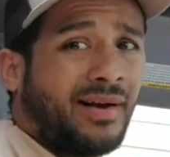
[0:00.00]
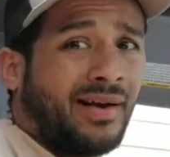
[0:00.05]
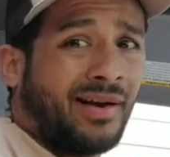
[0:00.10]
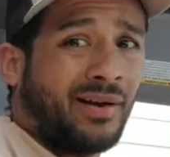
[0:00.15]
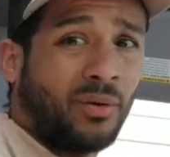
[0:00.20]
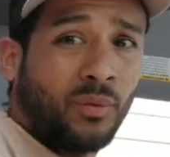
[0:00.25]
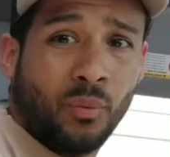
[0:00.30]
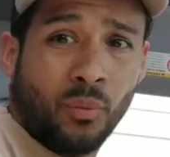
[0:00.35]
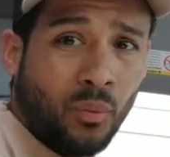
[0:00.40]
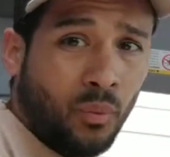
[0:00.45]

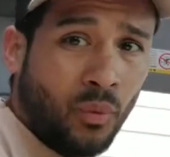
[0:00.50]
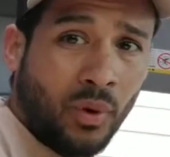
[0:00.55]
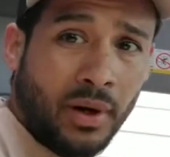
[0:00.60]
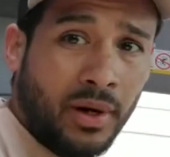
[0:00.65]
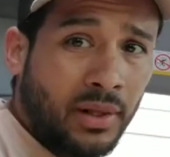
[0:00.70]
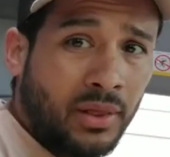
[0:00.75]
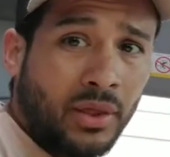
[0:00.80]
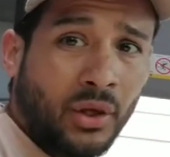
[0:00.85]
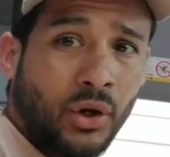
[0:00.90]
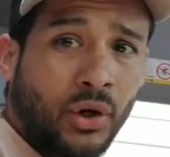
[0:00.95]
I don't
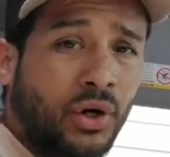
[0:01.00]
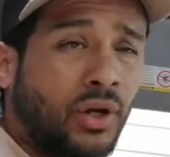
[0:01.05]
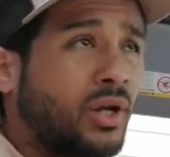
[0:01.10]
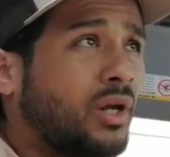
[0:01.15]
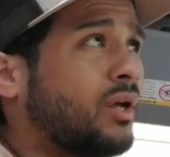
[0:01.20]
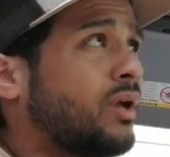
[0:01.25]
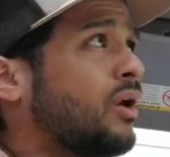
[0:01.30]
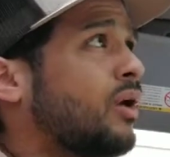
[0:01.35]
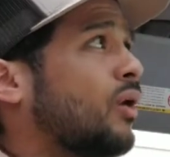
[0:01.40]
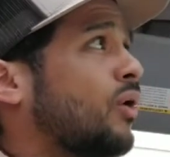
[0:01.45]
want it
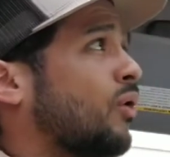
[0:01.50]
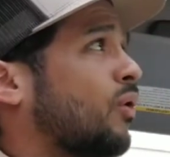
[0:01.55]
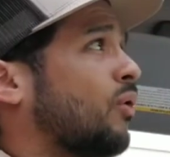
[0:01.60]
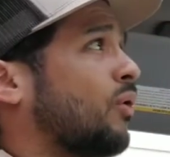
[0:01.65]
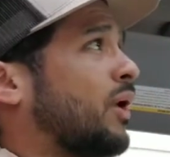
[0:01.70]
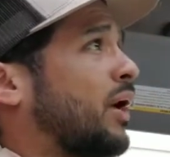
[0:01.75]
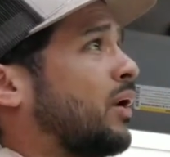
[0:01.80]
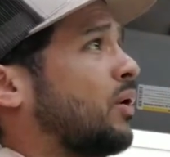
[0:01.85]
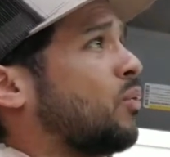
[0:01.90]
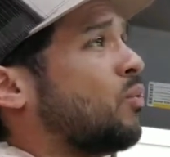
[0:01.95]
dirty,
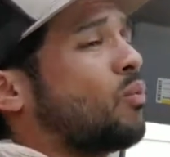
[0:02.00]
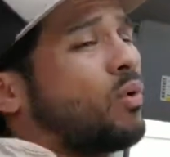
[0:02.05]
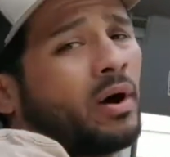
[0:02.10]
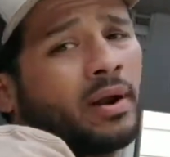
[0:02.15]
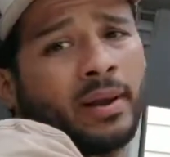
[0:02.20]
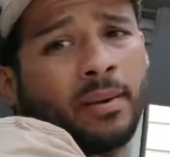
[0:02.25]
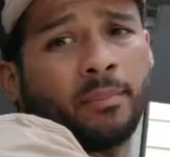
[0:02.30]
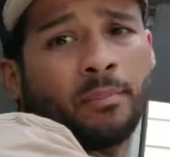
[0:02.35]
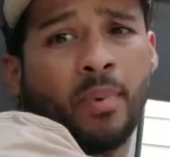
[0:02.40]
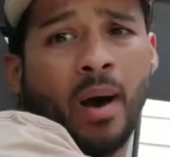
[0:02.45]
or I don't
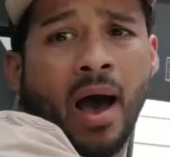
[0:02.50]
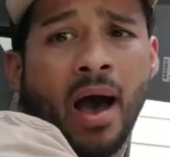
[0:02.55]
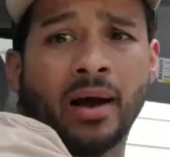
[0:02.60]
want